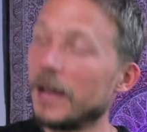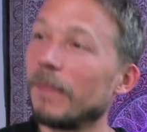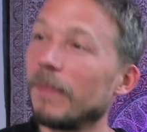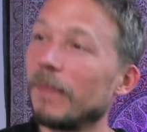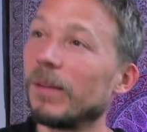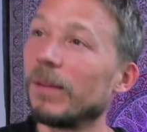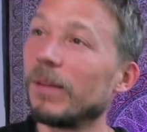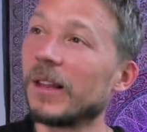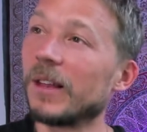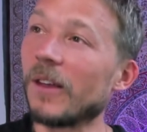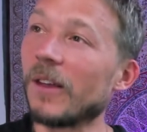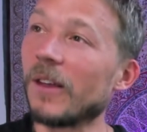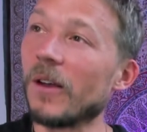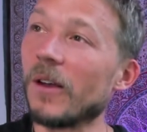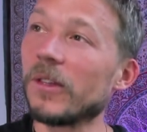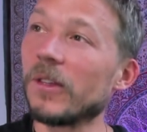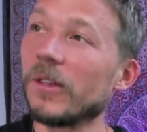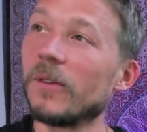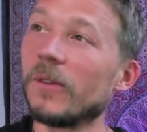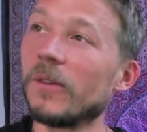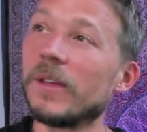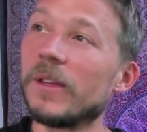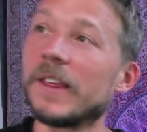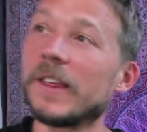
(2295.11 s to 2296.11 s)
But it's
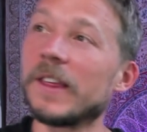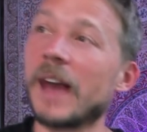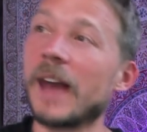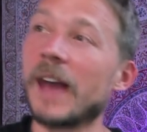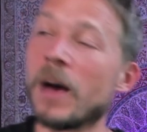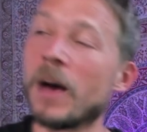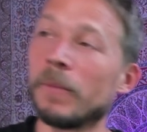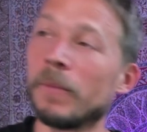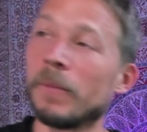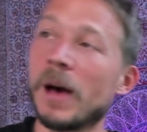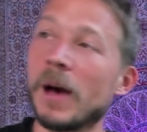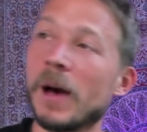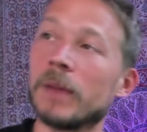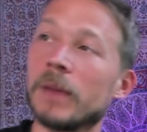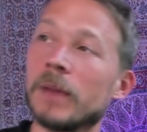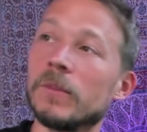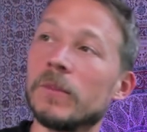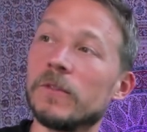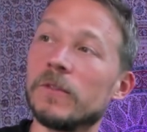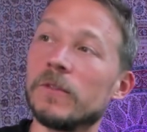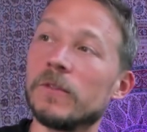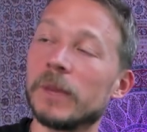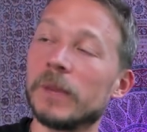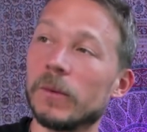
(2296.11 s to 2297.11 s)
also this compound
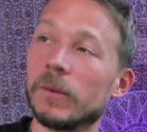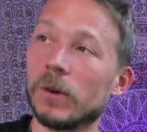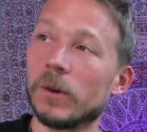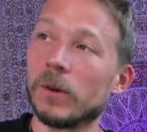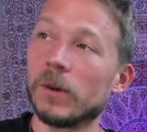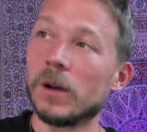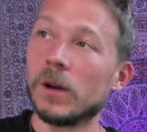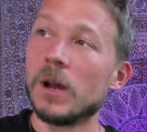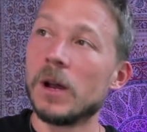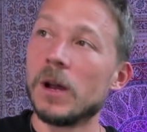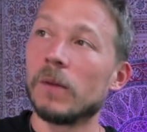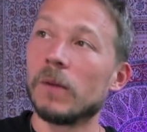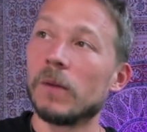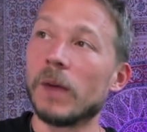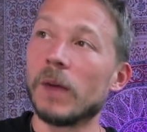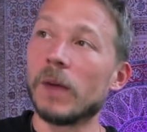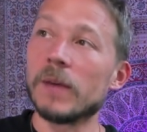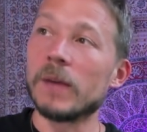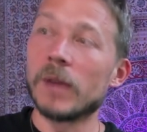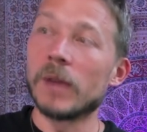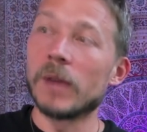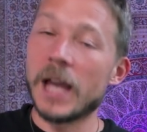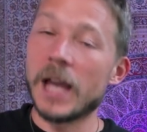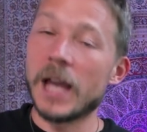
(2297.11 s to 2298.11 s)
movement where
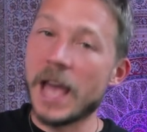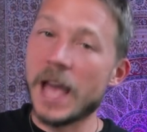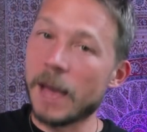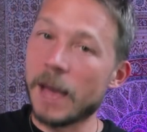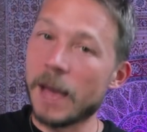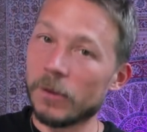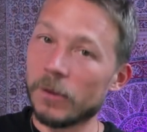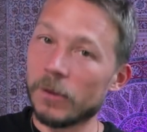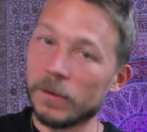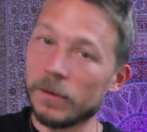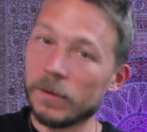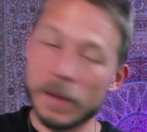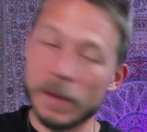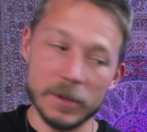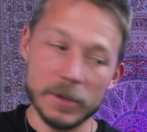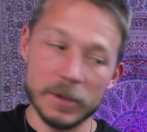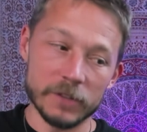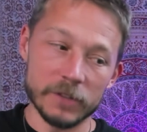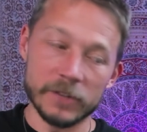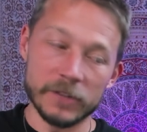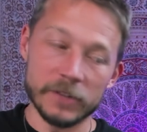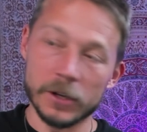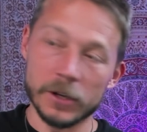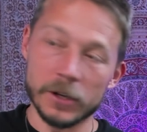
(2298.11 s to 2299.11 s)
right when I hammer my middle
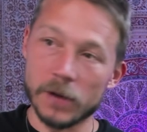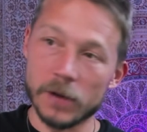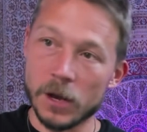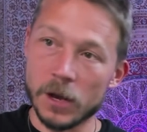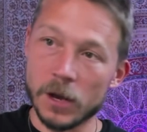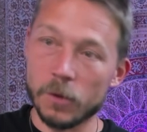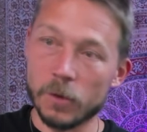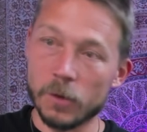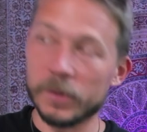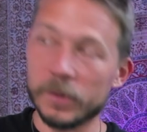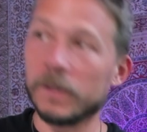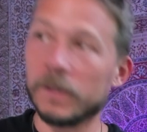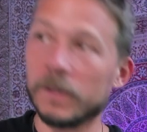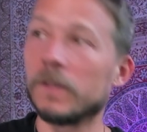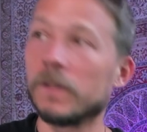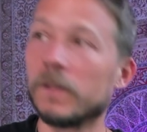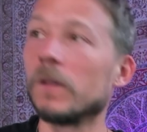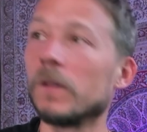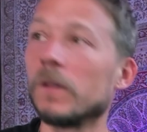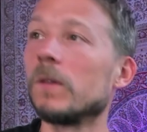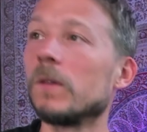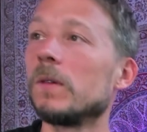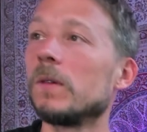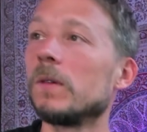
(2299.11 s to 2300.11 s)
finger on open to
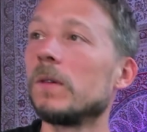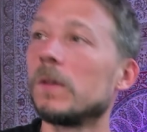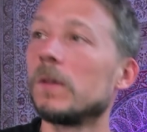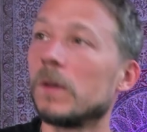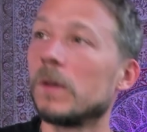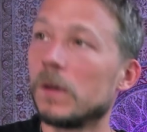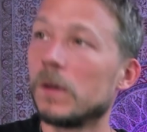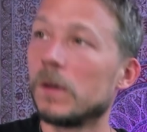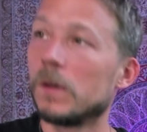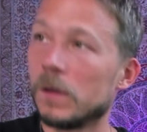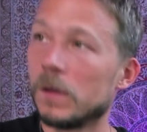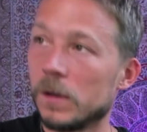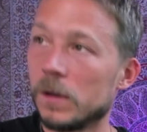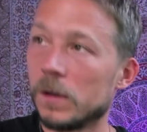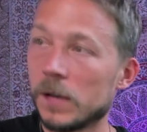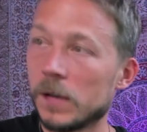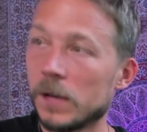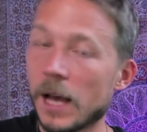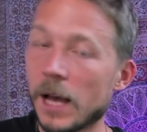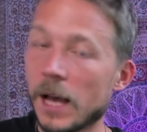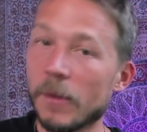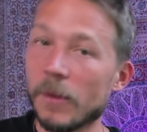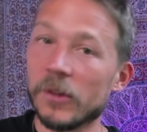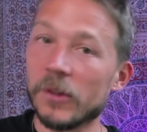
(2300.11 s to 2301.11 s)
2,
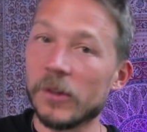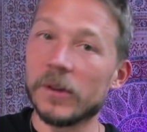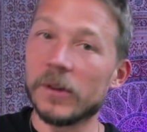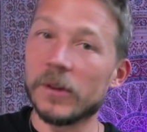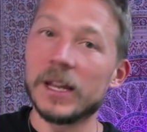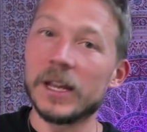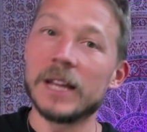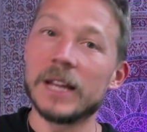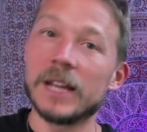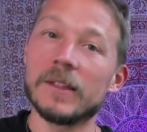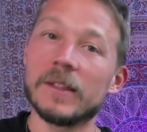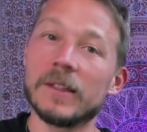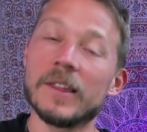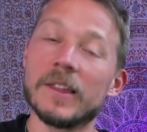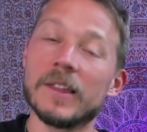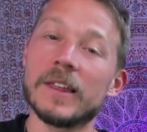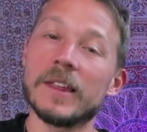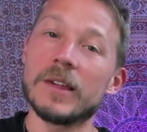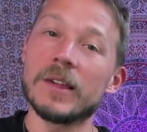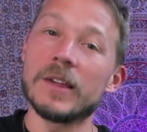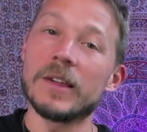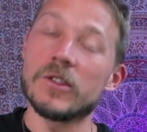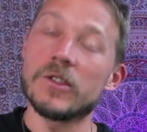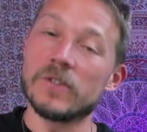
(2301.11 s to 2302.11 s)
I'm also going to hit the
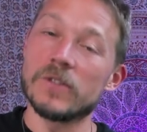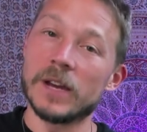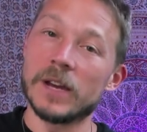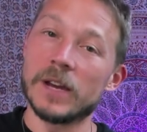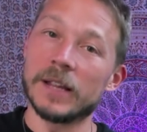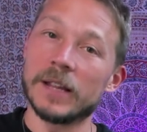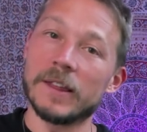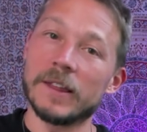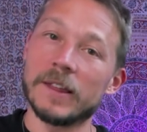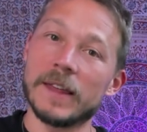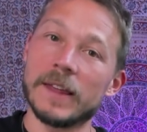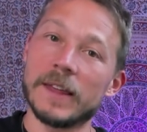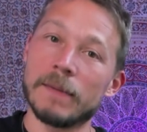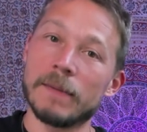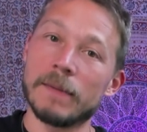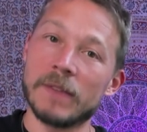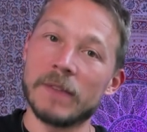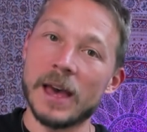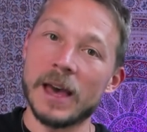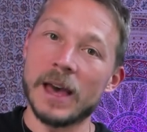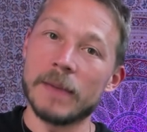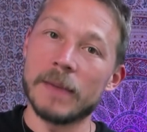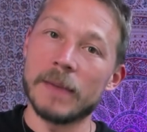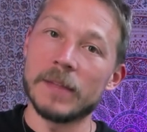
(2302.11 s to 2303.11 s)
6th string at the same
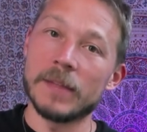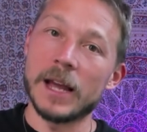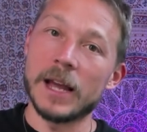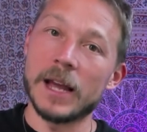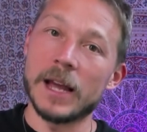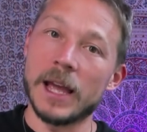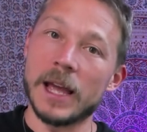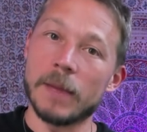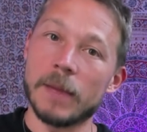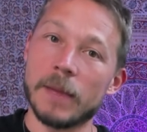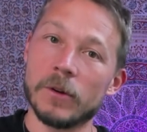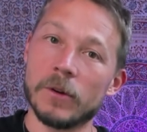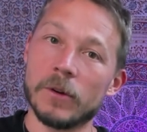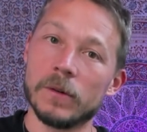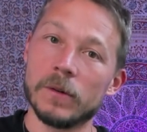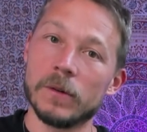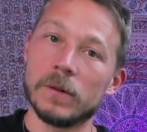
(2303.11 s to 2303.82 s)
time that I hammer.